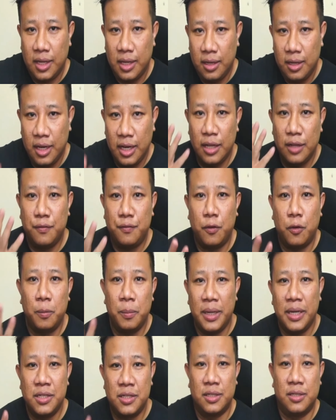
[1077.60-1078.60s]

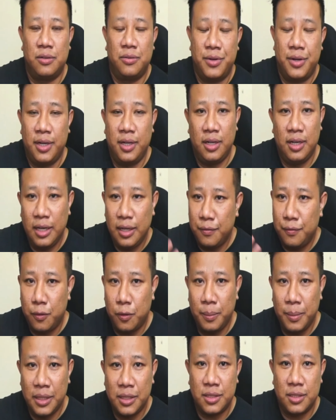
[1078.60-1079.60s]
Information, right?
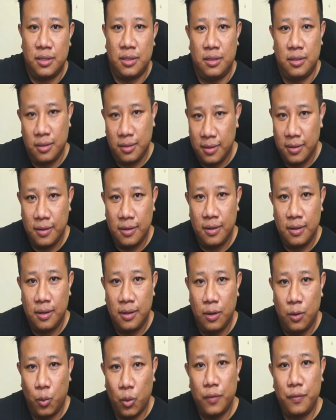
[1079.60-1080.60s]
Information.
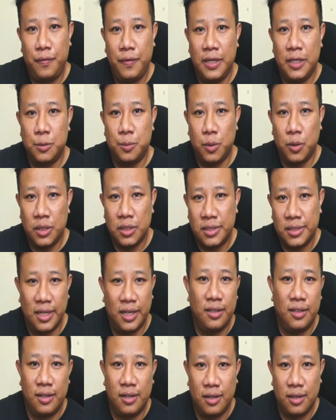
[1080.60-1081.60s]
What Facebook is
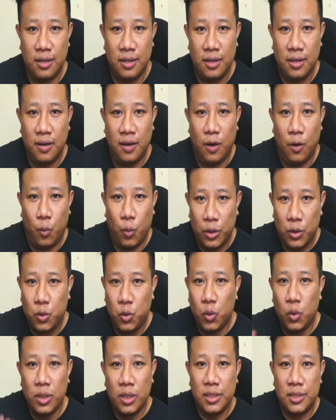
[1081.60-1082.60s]
selling, what Google is